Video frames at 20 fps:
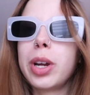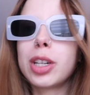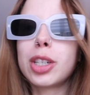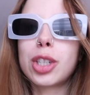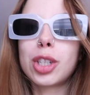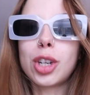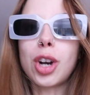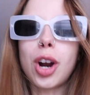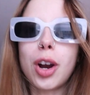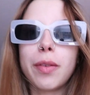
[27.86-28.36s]
We are
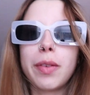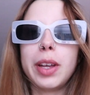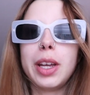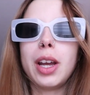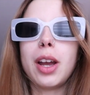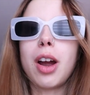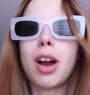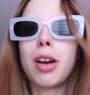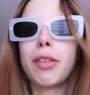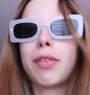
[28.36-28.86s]

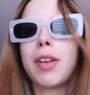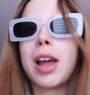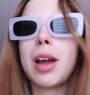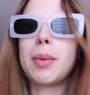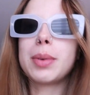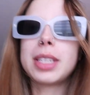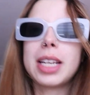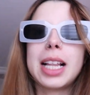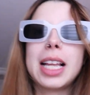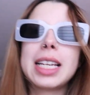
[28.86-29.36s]
starving. Our
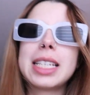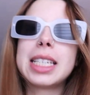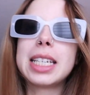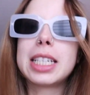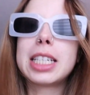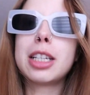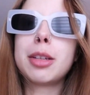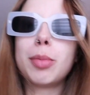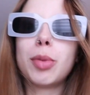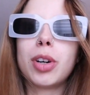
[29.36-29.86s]
flight was at like
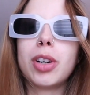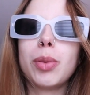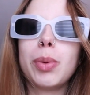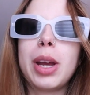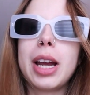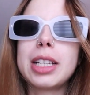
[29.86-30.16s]
6 in the morning.